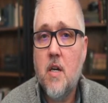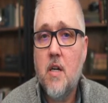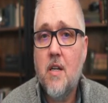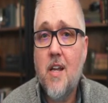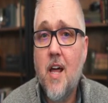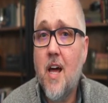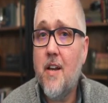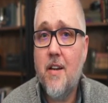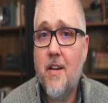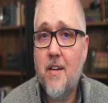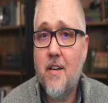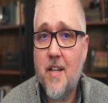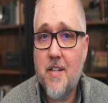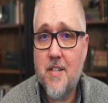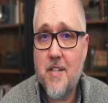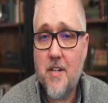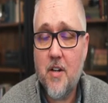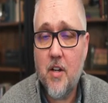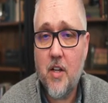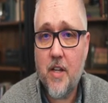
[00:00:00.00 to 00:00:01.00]
not
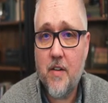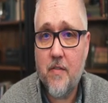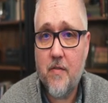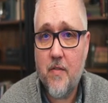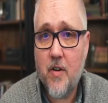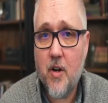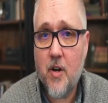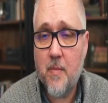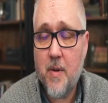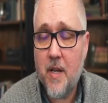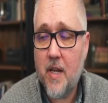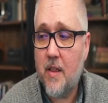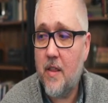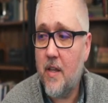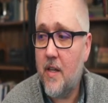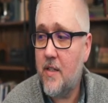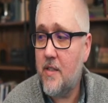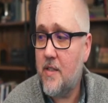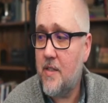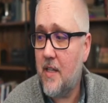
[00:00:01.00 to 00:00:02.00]
necessarily very many things.